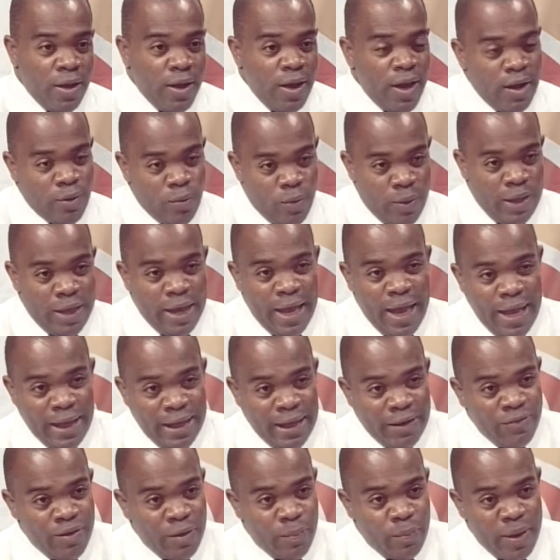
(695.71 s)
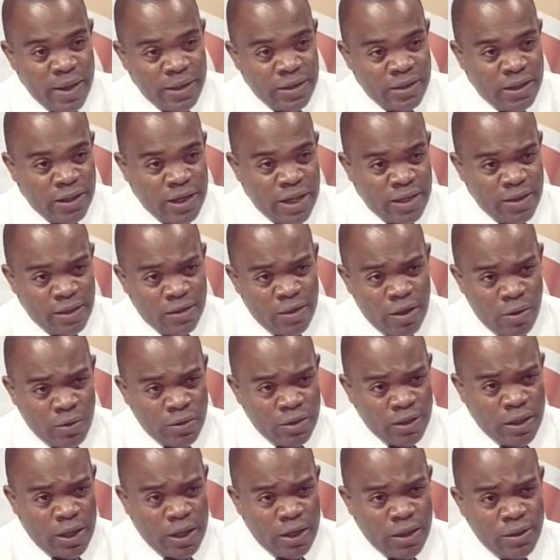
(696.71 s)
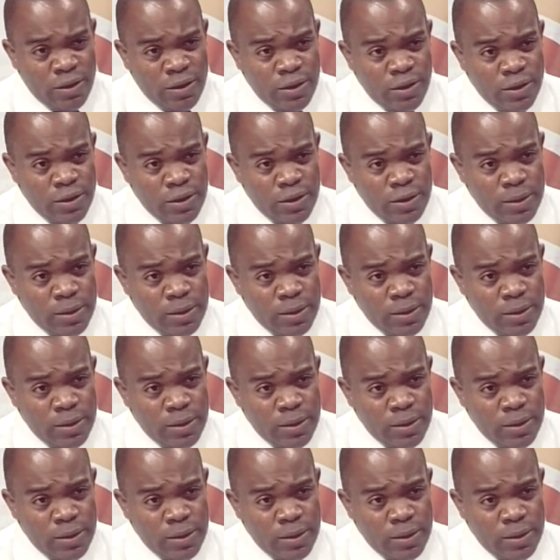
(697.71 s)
and we can't give the pensioner $1,000.